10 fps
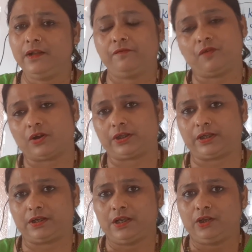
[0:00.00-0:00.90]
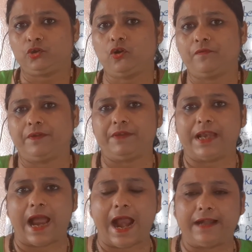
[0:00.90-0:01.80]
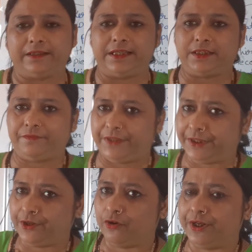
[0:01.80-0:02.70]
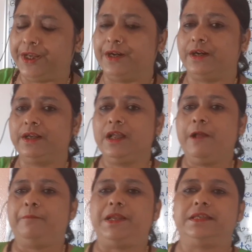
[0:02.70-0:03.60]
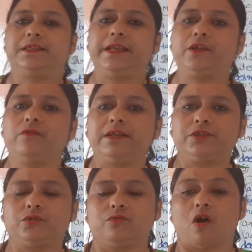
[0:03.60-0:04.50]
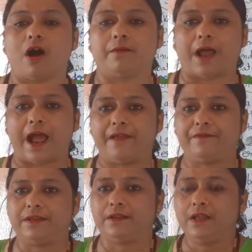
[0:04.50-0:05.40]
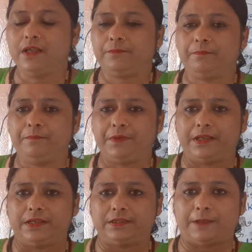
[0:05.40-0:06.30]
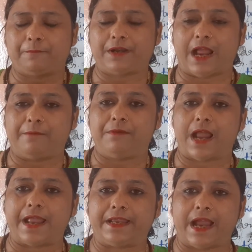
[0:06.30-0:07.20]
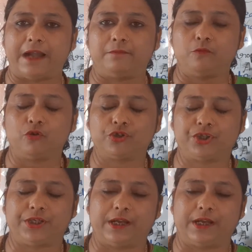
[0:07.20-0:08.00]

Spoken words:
water. So we will end this video here. Please request to all, I will subscribe, like and more share,